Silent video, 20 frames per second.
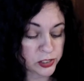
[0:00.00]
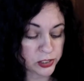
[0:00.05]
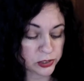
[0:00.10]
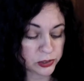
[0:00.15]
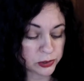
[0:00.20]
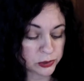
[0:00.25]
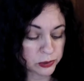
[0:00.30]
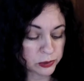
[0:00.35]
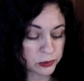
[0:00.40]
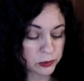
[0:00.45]

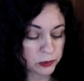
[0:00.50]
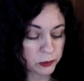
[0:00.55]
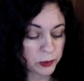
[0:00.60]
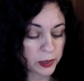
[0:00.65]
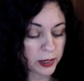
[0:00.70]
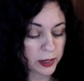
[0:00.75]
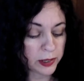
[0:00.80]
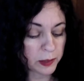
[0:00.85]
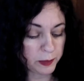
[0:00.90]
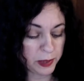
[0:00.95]
you
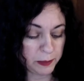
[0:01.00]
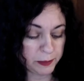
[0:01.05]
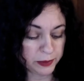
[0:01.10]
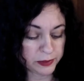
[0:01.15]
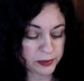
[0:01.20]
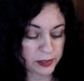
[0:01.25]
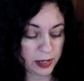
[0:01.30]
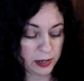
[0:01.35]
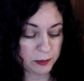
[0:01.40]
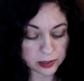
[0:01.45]
what other people
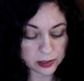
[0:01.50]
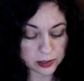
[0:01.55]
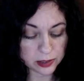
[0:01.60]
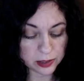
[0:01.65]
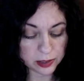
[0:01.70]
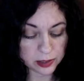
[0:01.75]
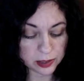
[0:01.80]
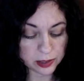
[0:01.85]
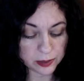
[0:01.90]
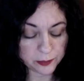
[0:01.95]
said.
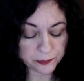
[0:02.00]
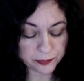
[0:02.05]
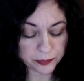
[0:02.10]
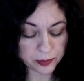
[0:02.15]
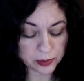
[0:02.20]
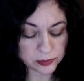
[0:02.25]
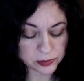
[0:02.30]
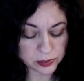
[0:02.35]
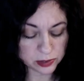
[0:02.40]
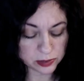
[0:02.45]

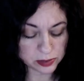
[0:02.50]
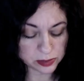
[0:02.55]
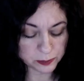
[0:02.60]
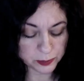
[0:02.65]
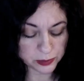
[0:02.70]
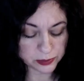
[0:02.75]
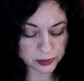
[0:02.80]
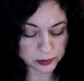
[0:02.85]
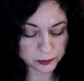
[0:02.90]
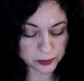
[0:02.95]
So this
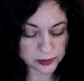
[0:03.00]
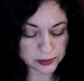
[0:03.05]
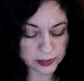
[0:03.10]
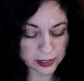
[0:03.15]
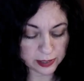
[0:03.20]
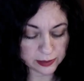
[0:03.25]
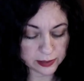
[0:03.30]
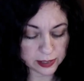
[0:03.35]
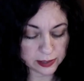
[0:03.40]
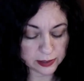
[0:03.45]
person was
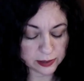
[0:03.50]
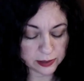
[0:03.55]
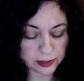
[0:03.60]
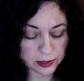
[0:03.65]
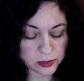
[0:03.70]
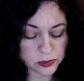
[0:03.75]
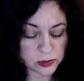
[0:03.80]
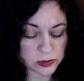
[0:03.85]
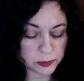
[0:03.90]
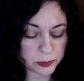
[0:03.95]
saying that
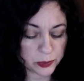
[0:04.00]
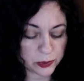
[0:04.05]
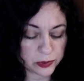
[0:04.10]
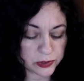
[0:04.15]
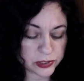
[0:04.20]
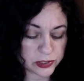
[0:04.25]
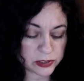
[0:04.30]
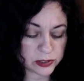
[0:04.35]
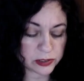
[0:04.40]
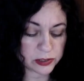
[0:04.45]
theirs was more
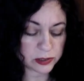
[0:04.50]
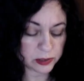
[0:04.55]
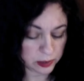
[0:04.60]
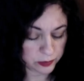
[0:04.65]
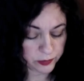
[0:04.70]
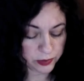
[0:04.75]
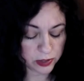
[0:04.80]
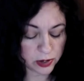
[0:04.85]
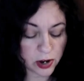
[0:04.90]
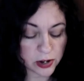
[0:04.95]
just
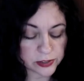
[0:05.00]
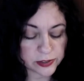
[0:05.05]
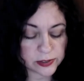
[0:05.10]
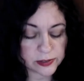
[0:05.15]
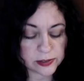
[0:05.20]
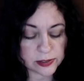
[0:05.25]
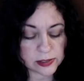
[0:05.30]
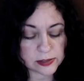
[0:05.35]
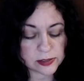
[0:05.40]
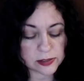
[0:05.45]
of a
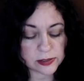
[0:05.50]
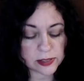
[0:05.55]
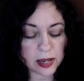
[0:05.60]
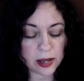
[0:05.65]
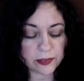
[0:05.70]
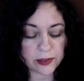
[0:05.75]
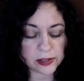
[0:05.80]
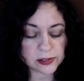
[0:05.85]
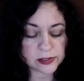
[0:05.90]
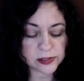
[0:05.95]
narcissist is how
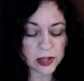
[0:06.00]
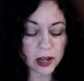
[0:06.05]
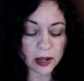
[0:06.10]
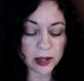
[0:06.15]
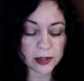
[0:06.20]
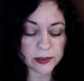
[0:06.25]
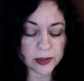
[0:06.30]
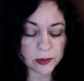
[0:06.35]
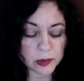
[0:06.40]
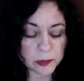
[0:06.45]
they saw
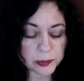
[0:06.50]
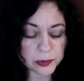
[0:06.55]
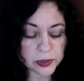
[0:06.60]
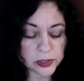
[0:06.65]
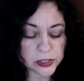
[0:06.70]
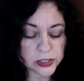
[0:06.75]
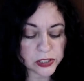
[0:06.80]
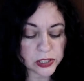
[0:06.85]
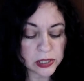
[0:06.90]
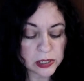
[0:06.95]
it. They would
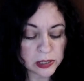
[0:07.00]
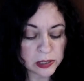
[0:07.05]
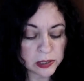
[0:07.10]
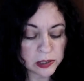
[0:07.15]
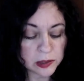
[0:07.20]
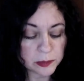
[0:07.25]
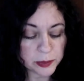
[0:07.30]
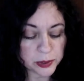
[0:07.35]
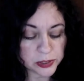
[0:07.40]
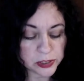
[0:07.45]
push,
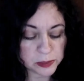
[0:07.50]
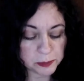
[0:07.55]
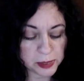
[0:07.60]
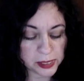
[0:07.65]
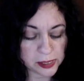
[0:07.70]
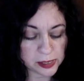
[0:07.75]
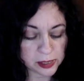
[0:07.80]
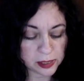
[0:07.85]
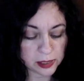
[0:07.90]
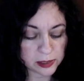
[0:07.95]
push
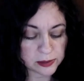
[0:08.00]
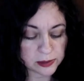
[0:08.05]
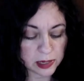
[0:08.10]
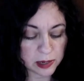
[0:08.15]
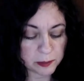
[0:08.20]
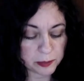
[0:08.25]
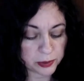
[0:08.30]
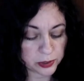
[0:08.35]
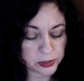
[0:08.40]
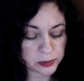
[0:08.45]
me and,
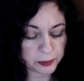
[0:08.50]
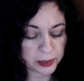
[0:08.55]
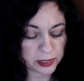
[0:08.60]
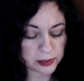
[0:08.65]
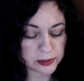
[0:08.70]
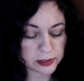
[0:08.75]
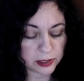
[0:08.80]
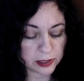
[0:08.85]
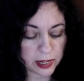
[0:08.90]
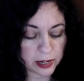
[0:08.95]
and push me
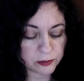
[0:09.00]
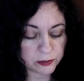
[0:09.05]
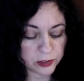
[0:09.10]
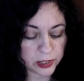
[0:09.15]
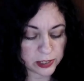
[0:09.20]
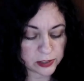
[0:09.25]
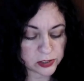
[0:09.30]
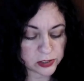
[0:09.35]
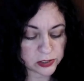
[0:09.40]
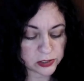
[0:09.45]
until I
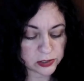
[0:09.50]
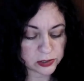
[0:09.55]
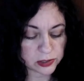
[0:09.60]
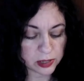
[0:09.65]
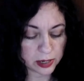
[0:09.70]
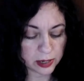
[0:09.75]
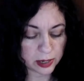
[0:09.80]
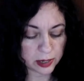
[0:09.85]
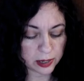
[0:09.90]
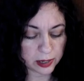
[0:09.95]
reached,
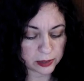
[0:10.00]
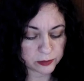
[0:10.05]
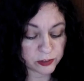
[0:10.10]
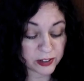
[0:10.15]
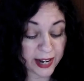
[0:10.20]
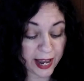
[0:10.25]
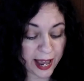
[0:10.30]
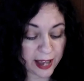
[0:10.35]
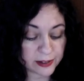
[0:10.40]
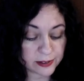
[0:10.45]
uh,
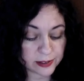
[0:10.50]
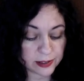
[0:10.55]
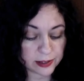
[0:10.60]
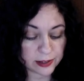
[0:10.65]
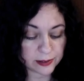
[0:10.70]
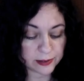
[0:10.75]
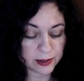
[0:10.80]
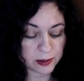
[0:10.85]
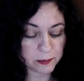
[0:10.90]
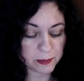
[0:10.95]
reacted,
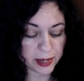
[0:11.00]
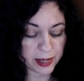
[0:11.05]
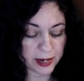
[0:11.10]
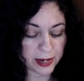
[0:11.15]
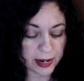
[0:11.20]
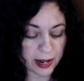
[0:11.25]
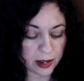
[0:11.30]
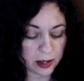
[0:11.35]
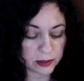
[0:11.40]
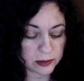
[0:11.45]
and then made
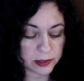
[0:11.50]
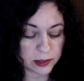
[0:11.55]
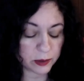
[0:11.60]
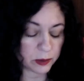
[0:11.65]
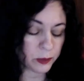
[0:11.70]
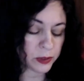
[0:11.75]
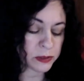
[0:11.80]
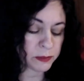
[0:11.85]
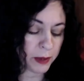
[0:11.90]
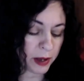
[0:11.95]
it out that
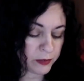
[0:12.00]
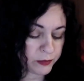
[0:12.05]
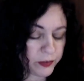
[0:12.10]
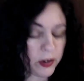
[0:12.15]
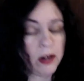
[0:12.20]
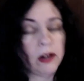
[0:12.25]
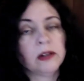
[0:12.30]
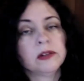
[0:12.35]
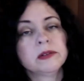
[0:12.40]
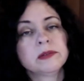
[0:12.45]
it was my
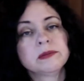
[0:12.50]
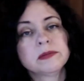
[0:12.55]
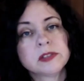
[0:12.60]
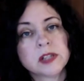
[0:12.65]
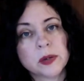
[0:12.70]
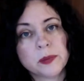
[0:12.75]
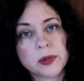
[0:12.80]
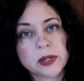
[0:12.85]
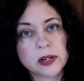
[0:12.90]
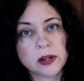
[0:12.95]
fault.
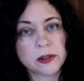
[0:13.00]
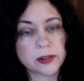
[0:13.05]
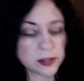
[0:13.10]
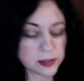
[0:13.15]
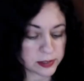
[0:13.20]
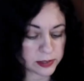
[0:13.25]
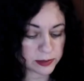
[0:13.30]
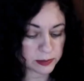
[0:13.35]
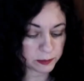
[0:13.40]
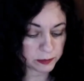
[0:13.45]
So we know
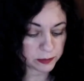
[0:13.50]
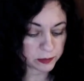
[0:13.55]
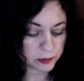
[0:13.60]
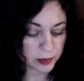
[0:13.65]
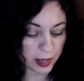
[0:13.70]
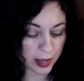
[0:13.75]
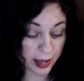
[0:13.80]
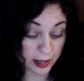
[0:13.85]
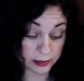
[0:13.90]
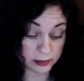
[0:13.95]
this
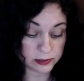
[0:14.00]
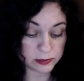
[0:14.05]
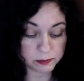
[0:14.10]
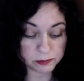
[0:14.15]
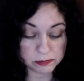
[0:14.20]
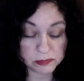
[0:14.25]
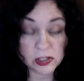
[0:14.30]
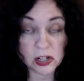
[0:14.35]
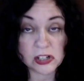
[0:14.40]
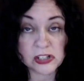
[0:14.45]
as
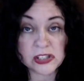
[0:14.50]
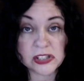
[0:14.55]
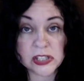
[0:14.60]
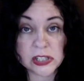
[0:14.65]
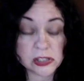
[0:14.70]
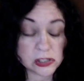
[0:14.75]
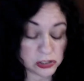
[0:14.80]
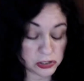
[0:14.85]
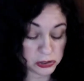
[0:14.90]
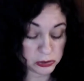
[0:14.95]

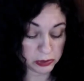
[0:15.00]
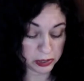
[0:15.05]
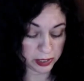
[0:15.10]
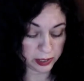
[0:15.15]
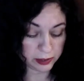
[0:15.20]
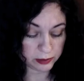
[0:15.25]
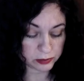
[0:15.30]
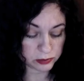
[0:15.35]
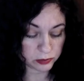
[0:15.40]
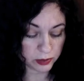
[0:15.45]
narcissists do
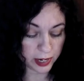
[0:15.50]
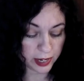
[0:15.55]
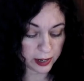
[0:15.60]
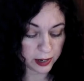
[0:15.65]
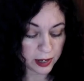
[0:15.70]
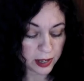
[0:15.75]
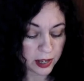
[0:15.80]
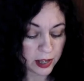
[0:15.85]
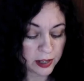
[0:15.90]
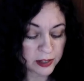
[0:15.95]
this,
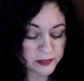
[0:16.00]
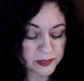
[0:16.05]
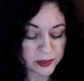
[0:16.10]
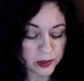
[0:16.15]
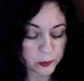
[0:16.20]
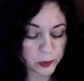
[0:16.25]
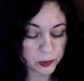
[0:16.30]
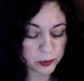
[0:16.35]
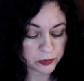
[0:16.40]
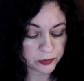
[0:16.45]
right?
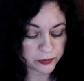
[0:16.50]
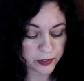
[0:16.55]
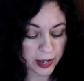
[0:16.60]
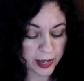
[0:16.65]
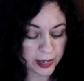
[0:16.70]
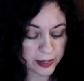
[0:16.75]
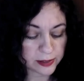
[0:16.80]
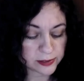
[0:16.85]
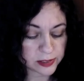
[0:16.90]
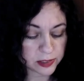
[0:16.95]
We would
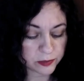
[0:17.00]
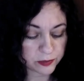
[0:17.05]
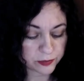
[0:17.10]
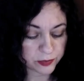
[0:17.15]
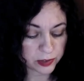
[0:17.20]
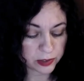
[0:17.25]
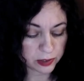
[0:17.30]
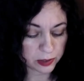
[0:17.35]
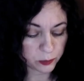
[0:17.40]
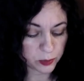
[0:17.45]
fight as if
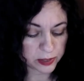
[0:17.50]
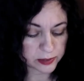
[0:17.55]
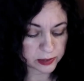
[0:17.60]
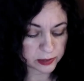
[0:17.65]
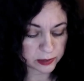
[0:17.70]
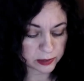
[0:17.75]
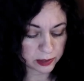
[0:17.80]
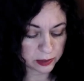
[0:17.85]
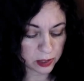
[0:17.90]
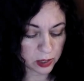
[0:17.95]
it
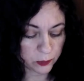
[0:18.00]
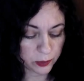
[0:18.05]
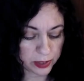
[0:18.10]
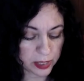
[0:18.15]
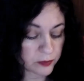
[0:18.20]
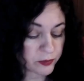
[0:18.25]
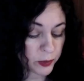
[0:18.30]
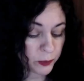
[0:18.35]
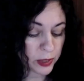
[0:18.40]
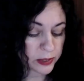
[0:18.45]
wasn't going,
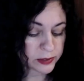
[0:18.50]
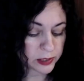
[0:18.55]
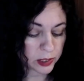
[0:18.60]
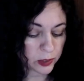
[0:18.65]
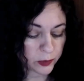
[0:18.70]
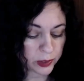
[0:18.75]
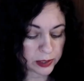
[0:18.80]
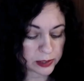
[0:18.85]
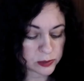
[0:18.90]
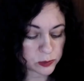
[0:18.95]
if it wasn't
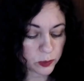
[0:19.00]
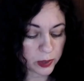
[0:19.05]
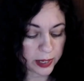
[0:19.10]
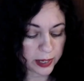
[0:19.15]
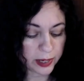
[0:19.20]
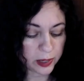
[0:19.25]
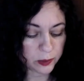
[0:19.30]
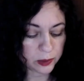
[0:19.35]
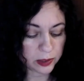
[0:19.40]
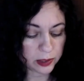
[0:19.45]
going his
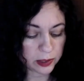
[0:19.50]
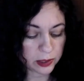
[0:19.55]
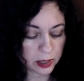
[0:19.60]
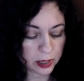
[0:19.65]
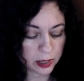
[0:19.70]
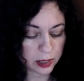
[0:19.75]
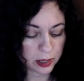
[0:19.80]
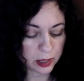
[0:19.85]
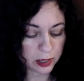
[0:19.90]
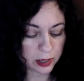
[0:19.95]
way.
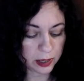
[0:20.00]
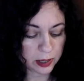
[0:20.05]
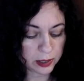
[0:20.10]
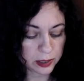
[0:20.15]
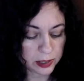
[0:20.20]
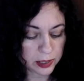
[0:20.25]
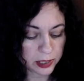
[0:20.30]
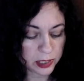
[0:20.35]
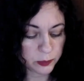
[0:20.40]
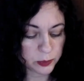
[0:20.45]
Uh,
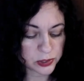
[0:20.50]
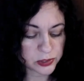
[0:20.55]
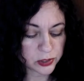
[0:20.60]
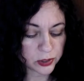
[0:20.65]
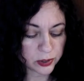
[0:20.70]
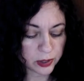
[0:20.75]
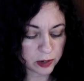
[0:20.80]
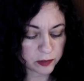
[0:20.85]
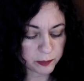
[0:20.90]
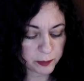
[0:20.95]
he would
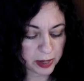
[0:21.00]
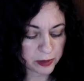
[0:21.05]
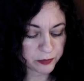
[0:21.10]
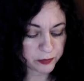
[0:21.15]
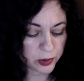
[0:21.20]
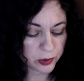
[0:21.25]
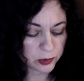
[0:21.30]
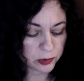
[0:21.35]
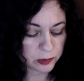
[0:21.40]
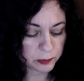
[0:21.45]
turn off my
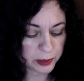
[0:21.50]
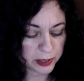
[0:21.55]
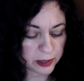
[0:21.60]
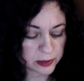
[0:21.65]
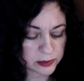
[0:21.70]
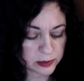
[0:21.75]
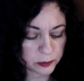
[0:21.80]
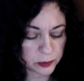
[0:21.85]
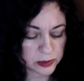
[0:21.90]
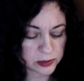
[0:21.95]
phone
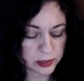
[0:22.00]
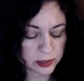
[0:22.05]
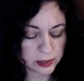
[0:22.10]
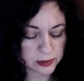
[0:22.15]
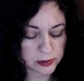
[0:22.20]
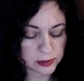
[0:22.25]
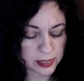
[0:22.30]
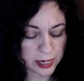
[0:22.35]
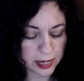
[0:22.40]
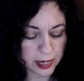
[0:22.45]
because it was in
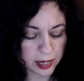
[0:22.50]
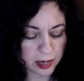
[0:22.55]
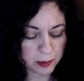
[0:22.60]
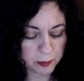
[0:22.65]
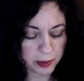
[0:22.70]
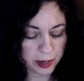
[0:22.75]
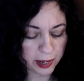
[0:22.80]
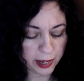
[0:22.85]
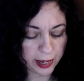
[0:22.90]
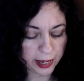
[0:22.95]
his name,
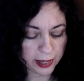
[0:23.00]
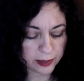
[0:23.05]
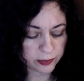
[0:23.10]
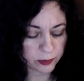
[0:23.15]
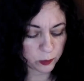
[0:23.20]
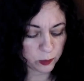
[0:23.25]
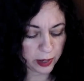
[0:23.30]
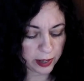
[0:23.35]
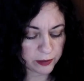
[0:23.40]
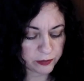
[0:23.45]
hide
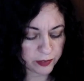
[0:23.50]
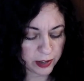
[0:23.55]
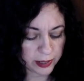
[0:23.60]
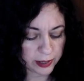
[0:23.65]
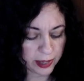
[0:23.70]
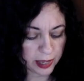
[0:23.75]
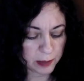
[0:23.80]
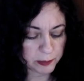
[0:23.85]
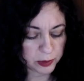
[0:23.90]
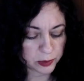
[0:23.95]
the Wi-Fi
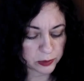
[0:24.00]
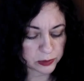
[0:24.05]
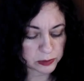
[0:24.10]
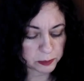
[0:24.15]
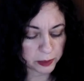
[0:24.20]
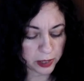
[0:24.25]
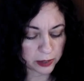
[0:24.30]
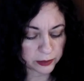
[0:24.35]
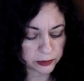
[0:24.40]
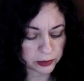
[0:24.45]
cables,
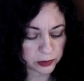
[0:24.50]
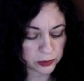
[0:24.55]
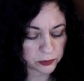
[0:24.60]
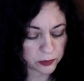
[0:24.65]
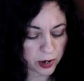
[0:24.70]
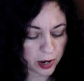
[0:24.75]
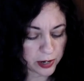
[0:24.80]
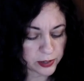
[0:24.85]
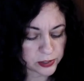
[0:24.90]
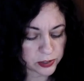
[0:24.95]
block the
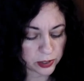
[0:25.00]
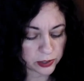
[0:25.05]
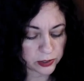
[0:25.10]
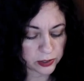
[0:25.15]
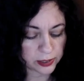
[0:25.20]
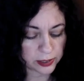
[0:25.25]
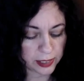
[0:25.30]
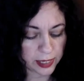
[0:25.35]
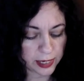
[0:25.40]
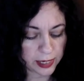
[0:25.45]
garage so I
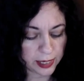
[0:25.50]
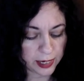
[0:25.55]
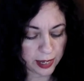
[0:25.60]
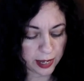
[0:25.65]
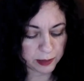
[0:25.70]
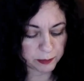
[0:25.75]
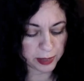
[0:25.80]
couldn't get in, hide